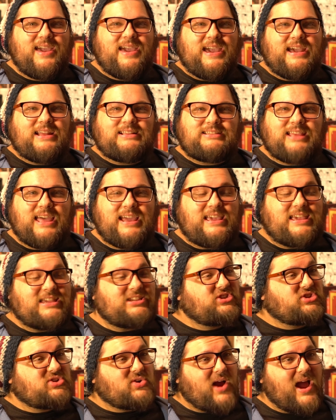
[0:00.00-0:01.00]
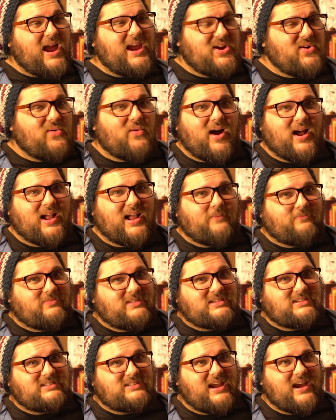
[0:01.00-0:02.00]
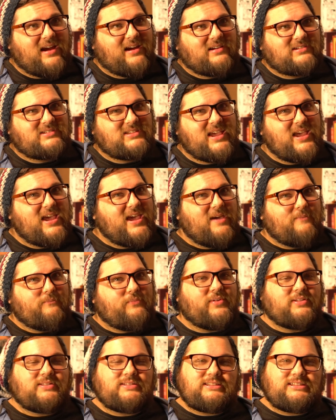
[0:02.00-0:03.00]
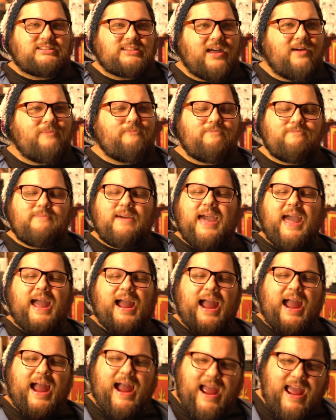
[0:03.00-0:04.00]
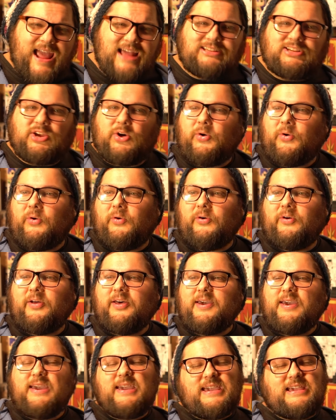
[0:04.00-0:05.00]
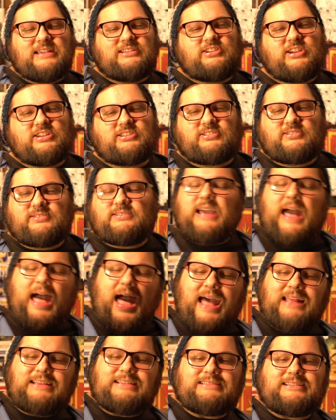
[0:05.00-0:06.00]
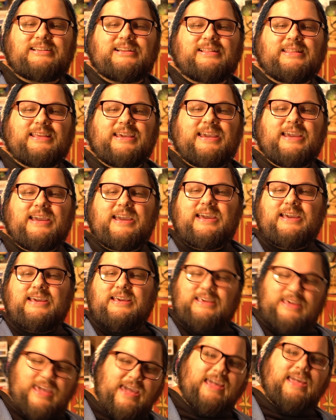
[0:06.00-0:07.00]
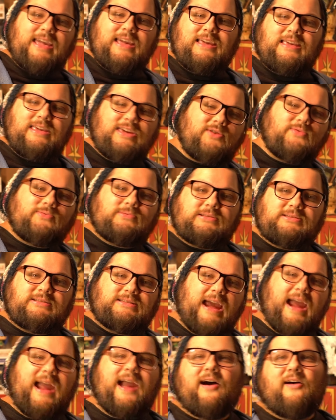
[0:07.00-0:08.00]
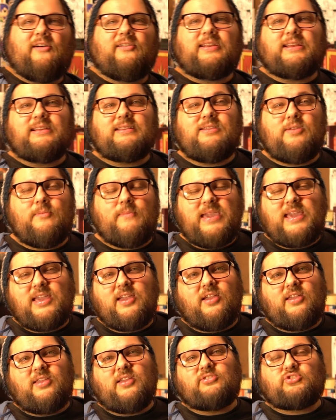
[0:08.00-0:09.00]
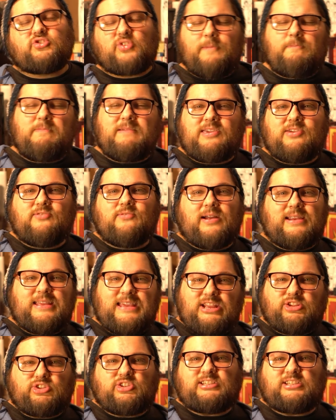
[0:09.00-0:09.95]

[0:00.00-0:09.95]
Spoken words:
It's like he's trying to walk up these stairs, but some asshole is just constantly kicking you down, and you're tripping you on each